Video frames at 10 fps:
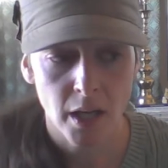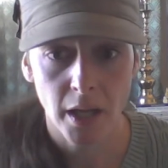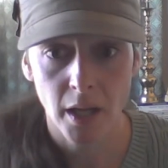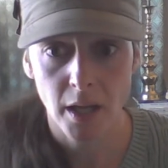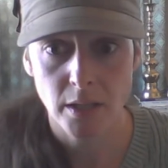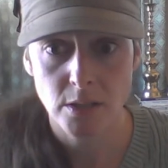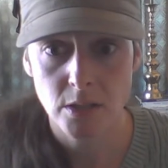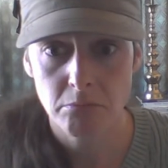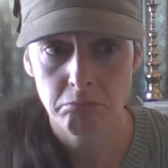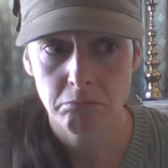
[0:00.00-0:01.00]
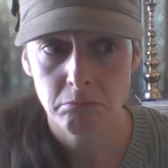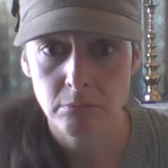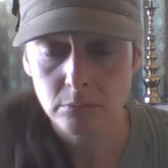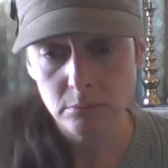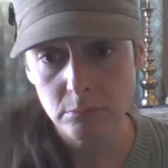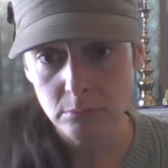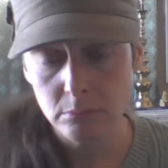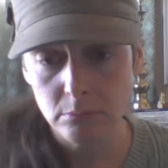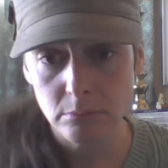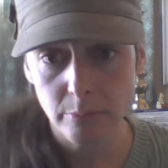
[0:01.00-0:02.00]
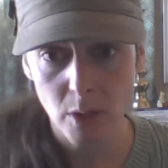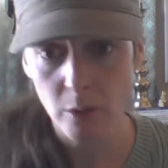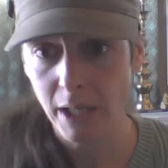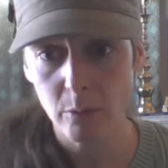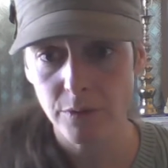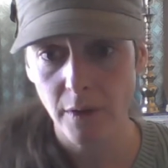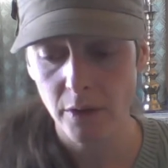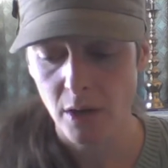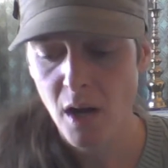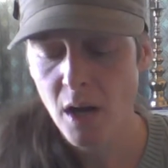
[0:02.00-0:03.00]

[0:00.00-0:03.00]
and be okay with failure.